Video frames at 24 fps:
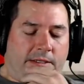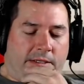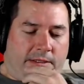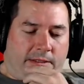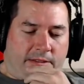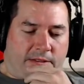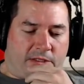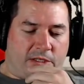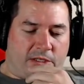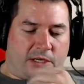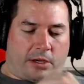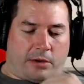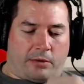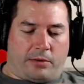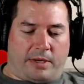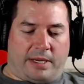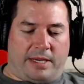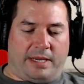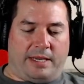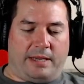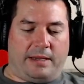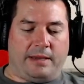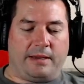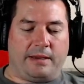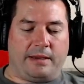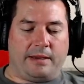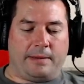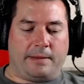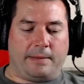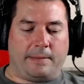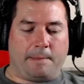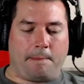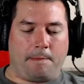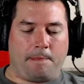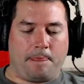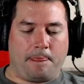So
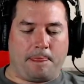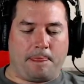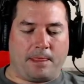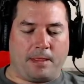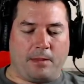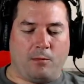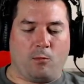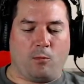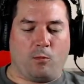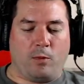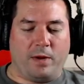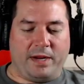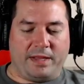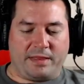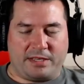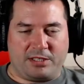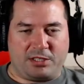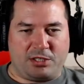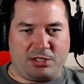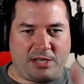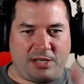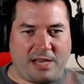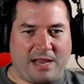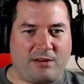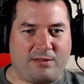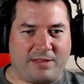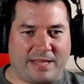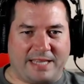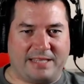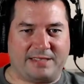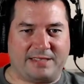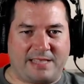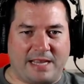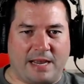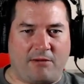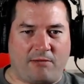with
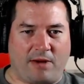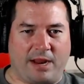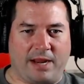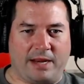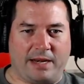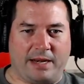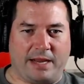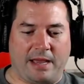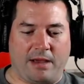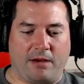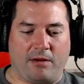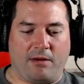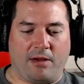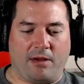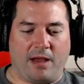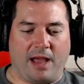Shadowlands out right now,